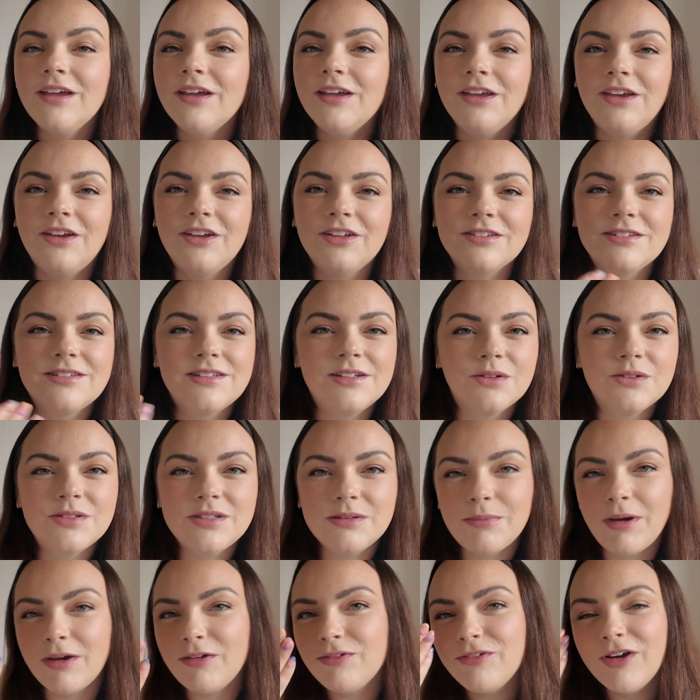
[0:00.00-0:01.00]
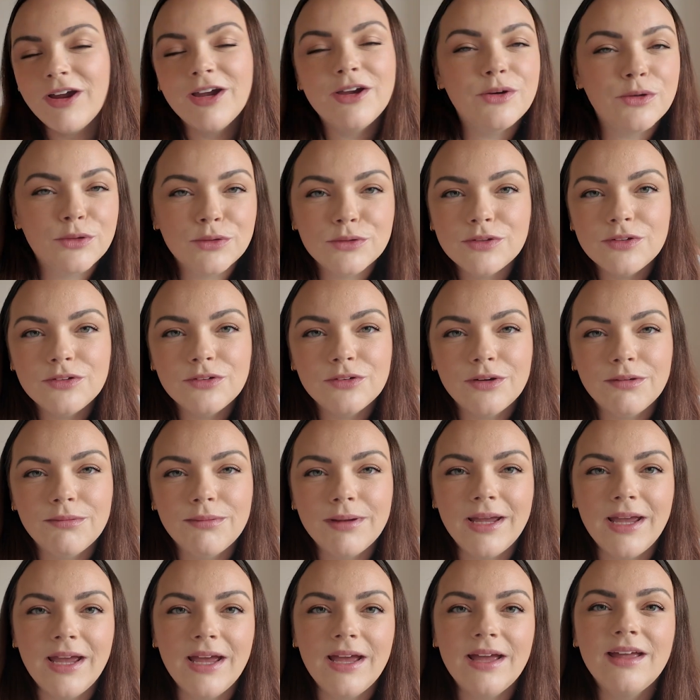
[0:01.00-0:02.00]
You can still see my freckles through
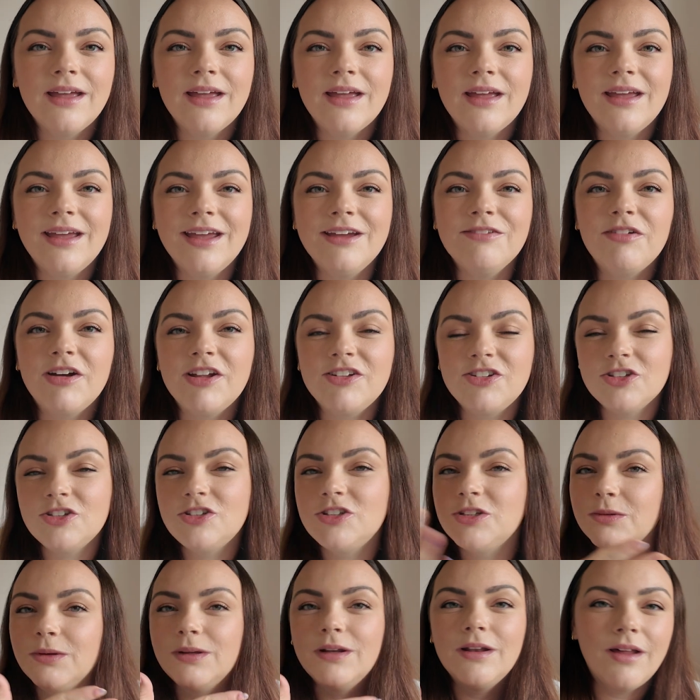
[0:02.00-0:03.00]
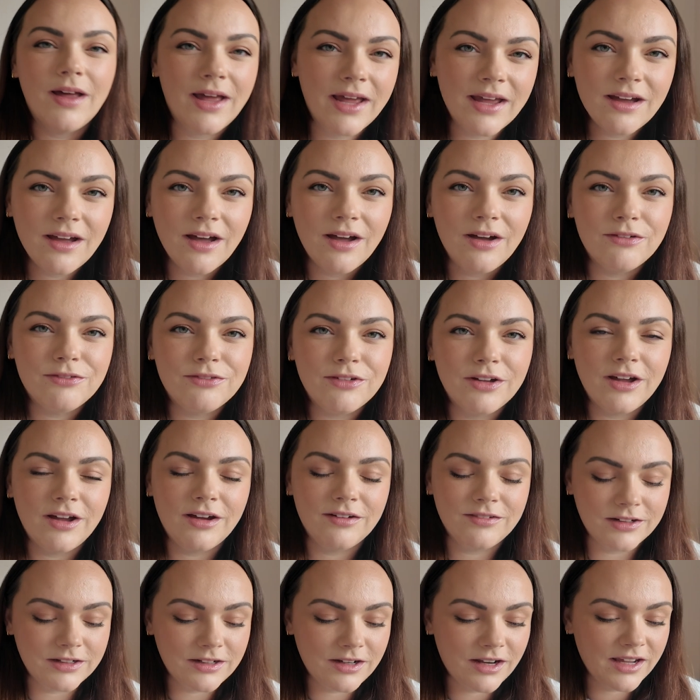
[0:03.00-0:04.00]
it if I just do a light cover,
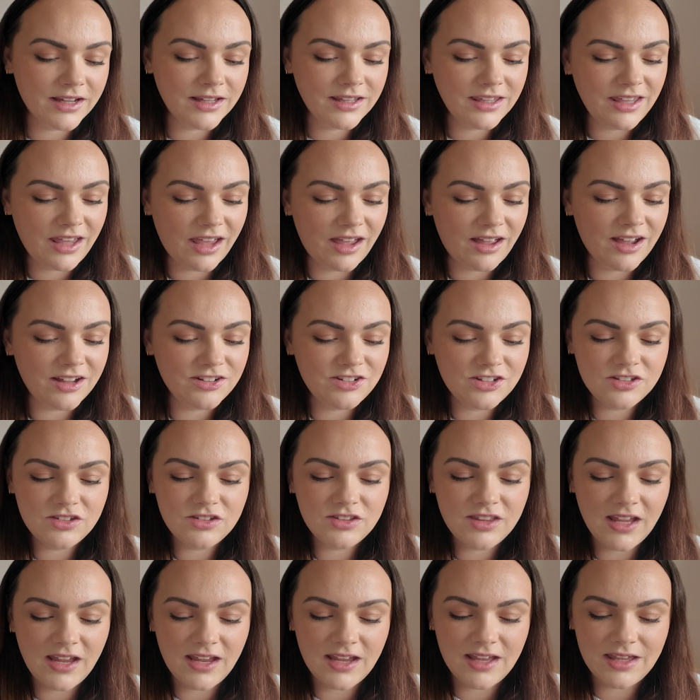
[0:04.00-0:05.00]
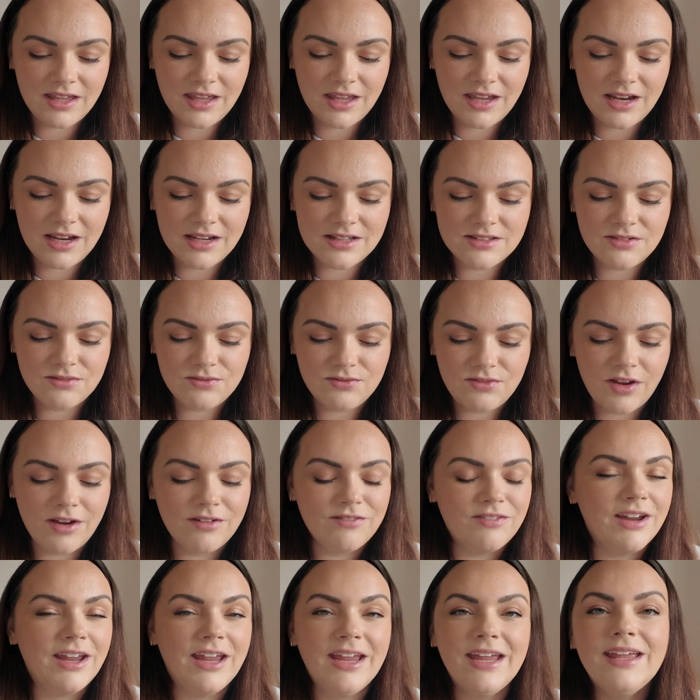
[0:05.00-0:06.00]
and like, yeah, I just think it is
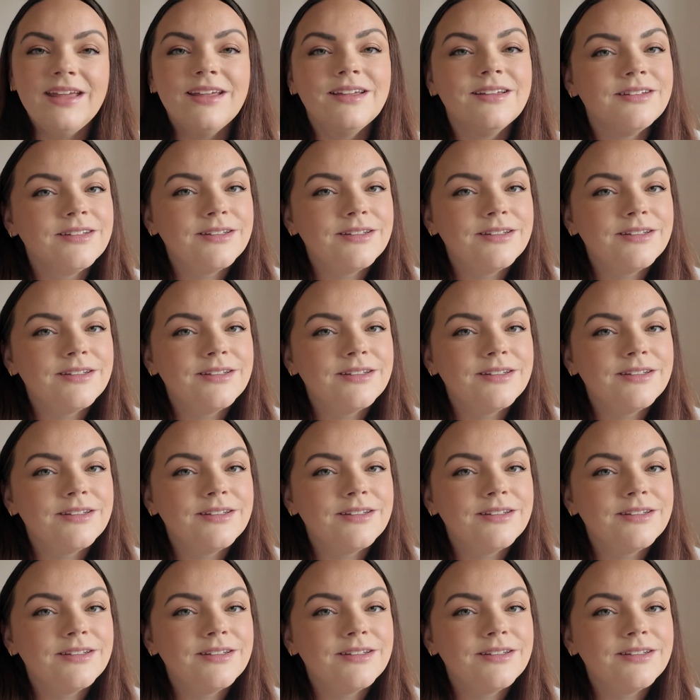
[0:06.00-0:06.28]
very